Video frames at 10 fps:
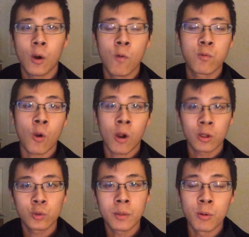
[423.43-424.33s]
Over
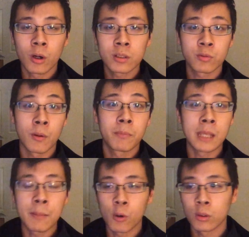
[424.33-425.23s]
100 books from
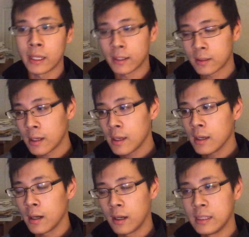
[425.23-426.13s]
people like
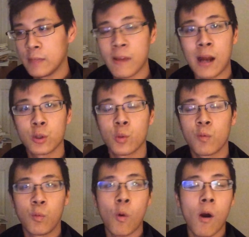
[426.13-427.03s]
the founder
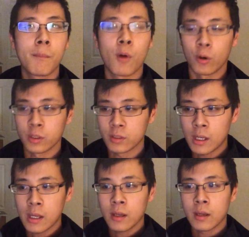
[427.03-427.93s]
of Walmart,
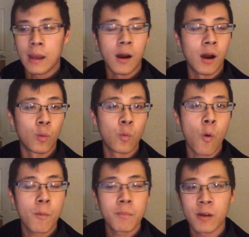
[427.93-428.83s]

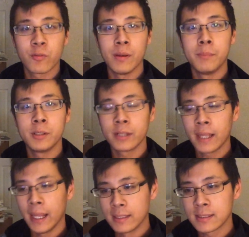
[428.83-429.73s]
Warren Buffett, Bill
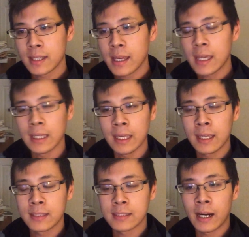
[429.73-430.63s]
Gates,
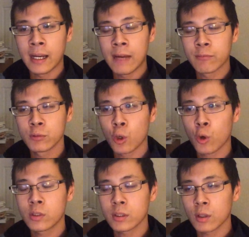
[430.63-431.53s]
and I have
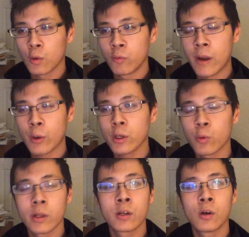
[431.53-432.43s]
learned very
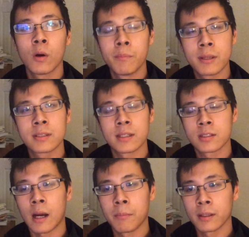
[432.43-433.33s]
critical business
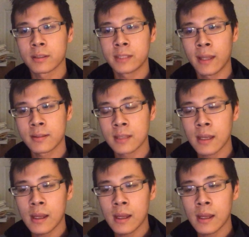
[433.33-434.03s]
topics that